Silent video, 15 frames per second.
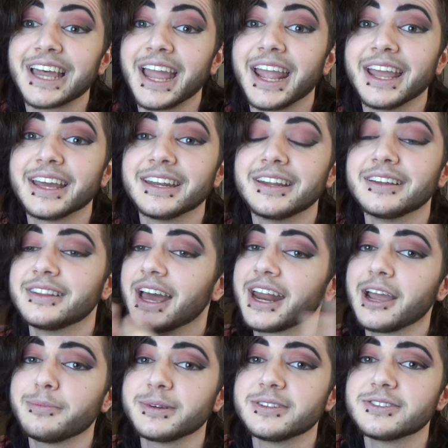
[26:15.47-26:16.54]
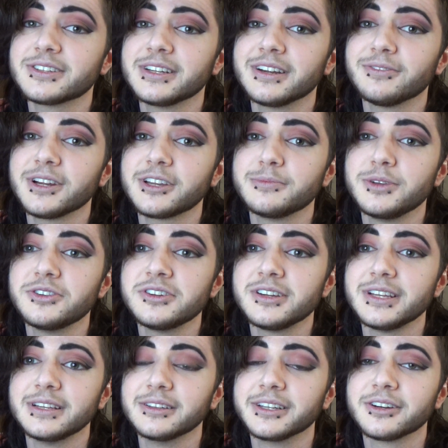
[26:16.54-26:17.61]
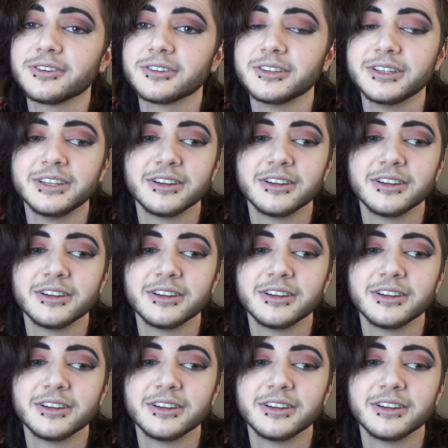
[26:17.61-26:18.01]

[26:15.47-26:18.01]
And that happens in every community, literally.